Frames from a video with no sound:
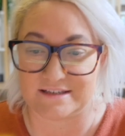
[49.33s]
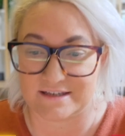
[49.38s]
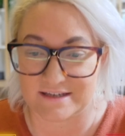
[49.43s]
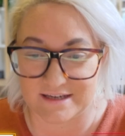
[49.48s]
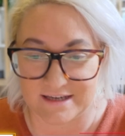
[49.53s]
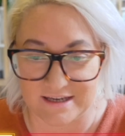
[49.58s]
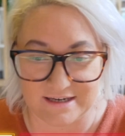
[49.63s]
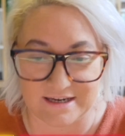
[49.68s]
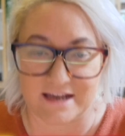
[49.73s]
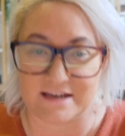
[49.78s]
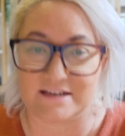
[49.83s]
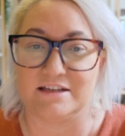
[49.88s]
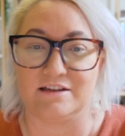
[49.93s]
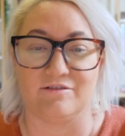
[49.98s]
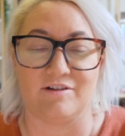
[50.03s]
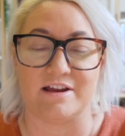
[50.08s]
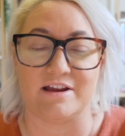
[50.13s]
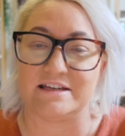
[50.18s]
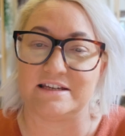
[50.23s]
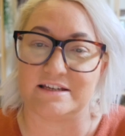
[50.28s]
connecting your
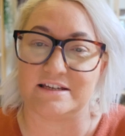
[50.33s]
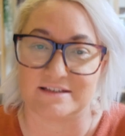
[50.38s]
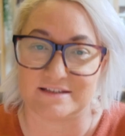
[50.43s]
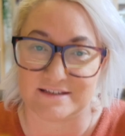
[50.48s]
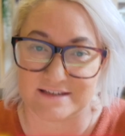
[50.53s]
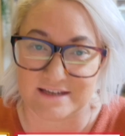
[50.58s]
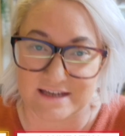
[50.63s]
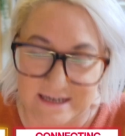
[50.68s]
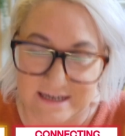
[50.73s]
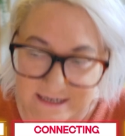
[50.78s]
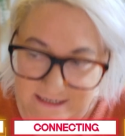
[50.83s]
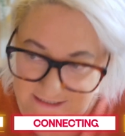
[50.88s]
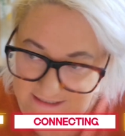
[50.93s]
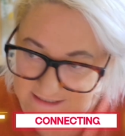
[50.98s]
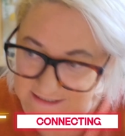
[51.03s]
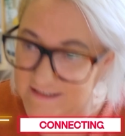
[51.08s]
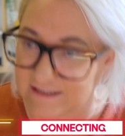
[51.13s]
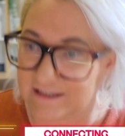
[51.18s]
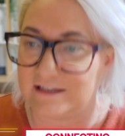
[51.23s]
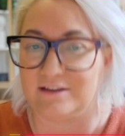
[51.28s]
ideas,
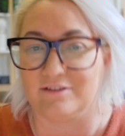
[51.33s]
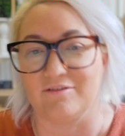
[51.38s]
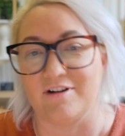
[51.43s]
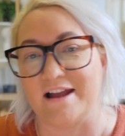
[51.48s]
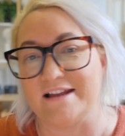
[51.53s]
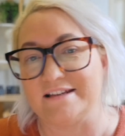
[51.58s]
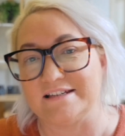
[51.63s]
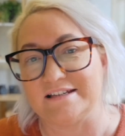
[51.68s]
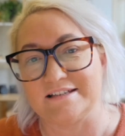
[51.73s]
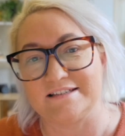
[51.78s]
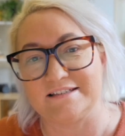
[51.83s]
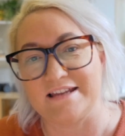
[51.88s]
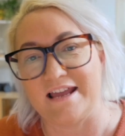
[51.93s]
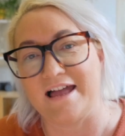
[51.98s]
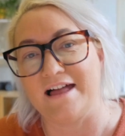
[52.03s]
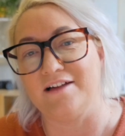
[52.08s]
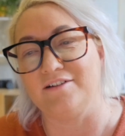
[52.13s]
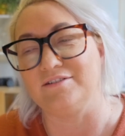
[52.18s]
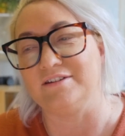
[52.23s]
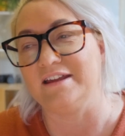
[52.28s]
distilling your ideas
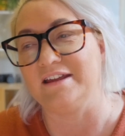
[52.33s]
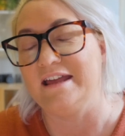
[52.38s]
down.